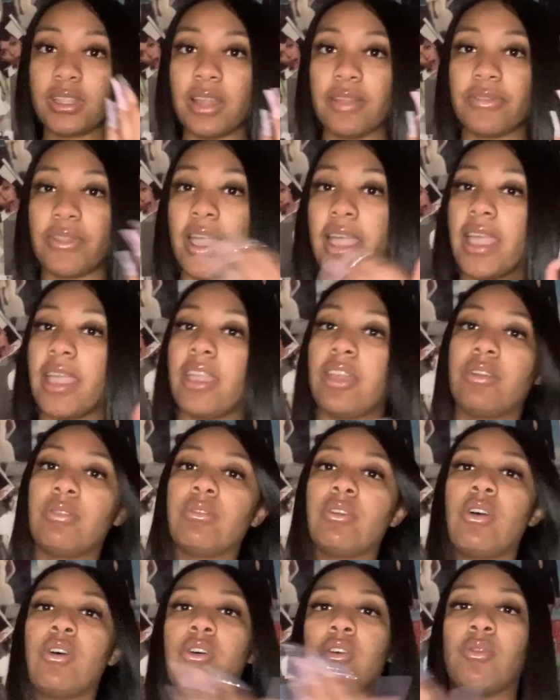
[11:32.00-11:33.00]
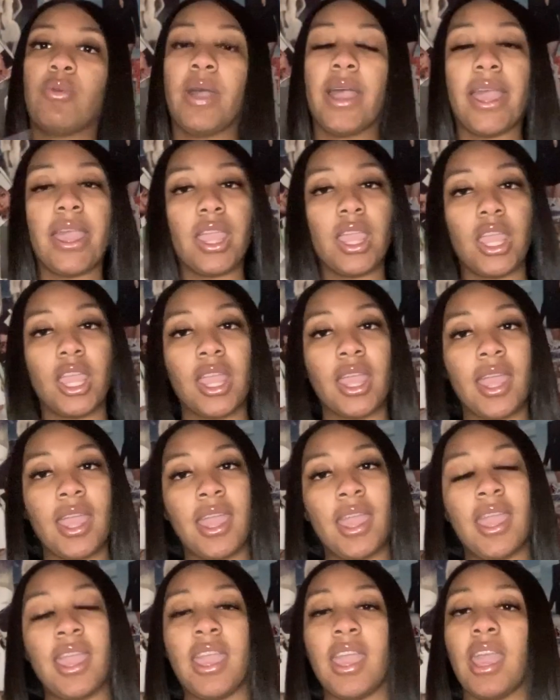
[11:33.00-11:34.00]
that it'll go away
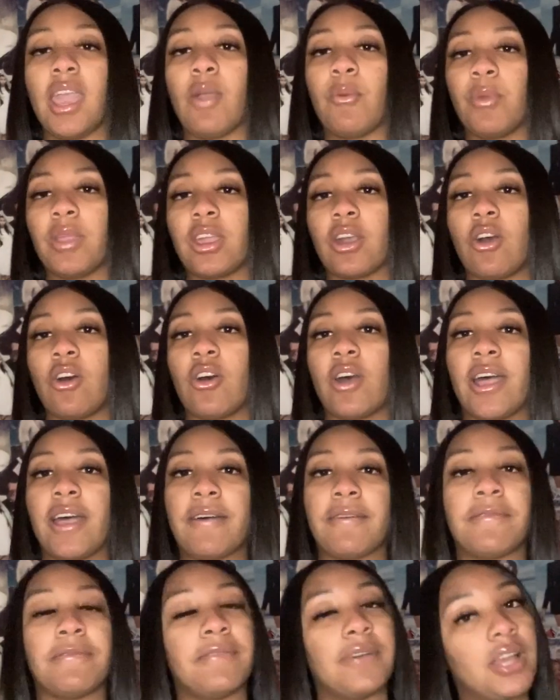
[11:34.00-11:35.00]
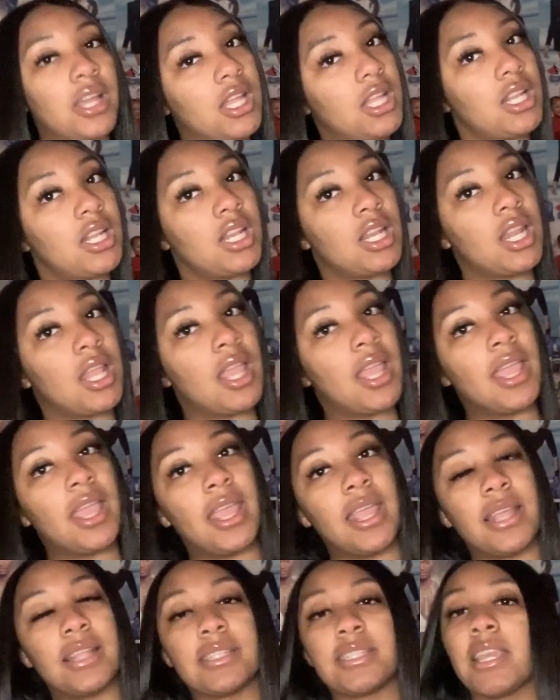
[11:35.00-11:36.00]
and we can all have fun
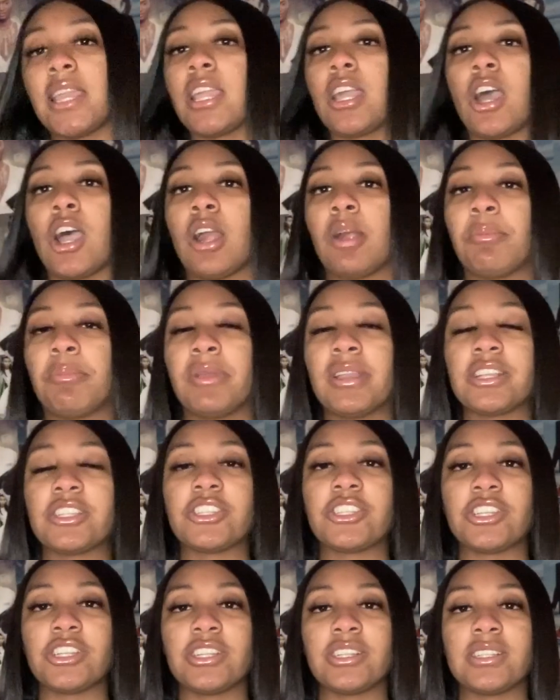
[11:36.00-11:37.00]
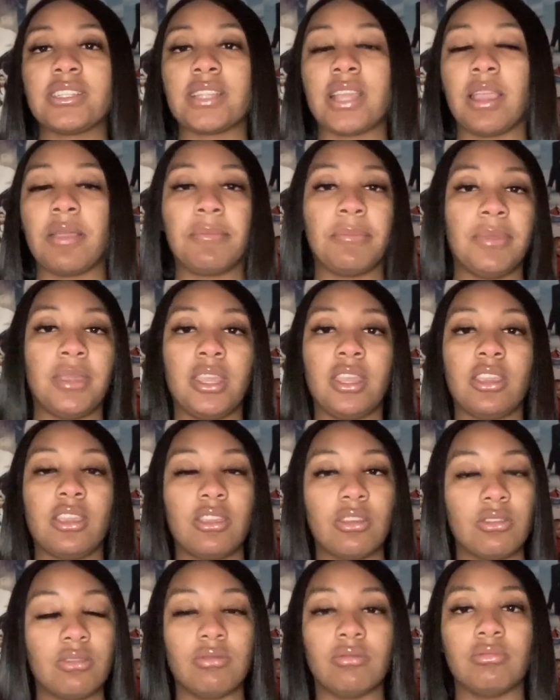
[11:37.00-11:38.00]
and take our pictures and be
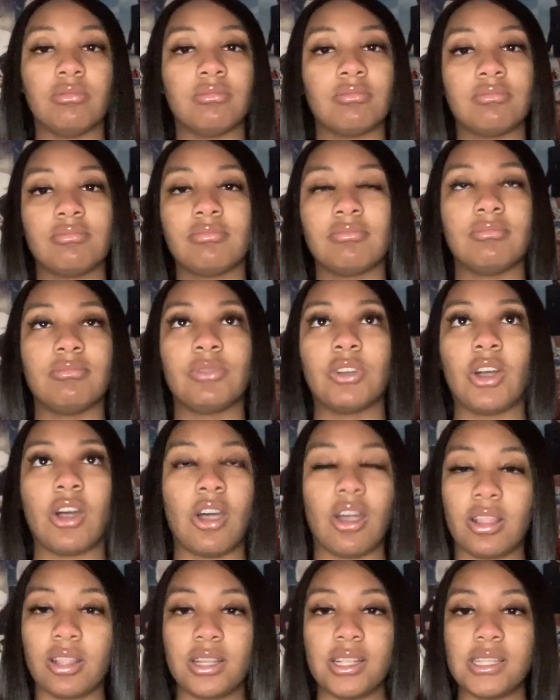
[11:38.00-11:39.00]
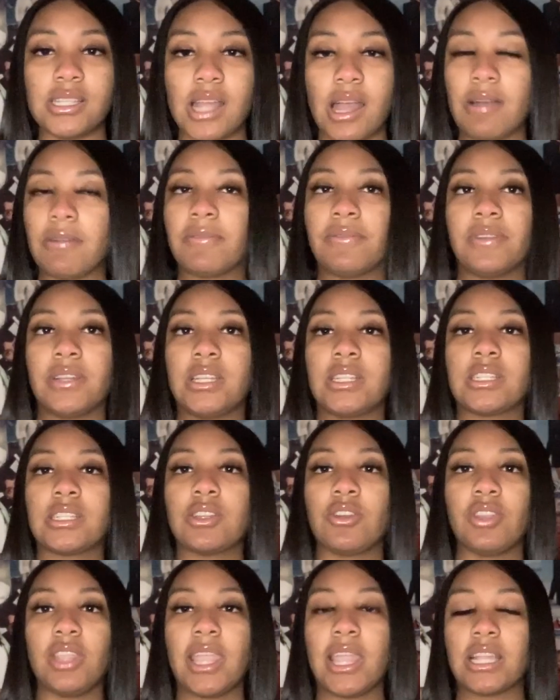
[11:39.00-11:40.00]
cute with all of these outfits.
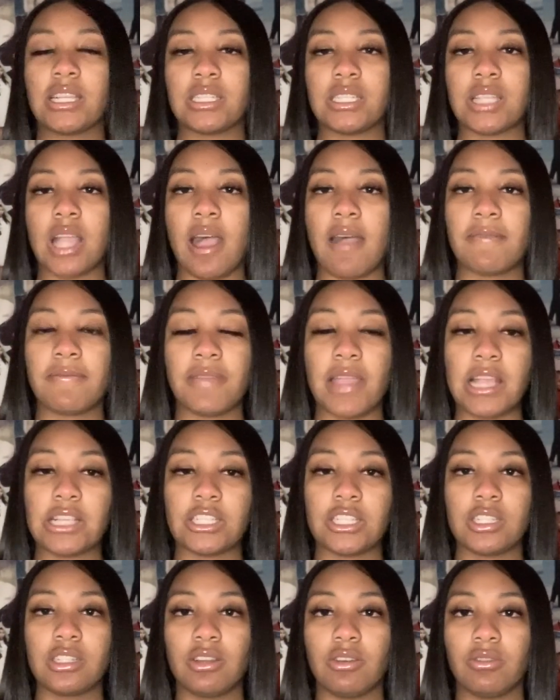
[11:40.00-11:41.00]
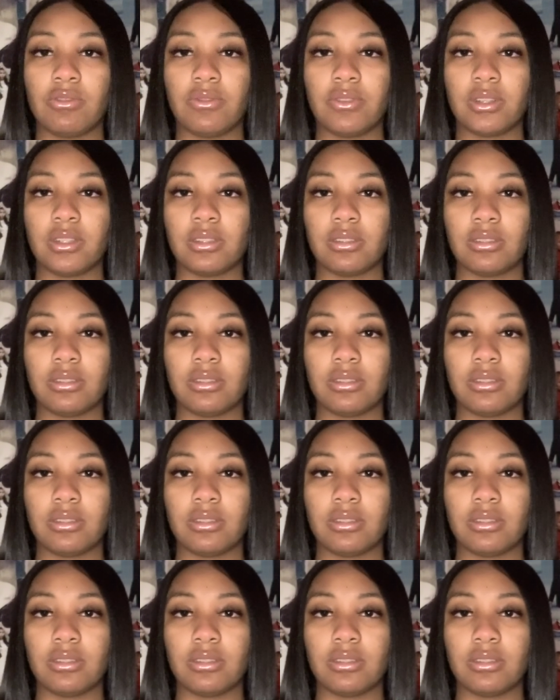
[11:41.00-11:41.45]
So yeah, shop Fashion Nova.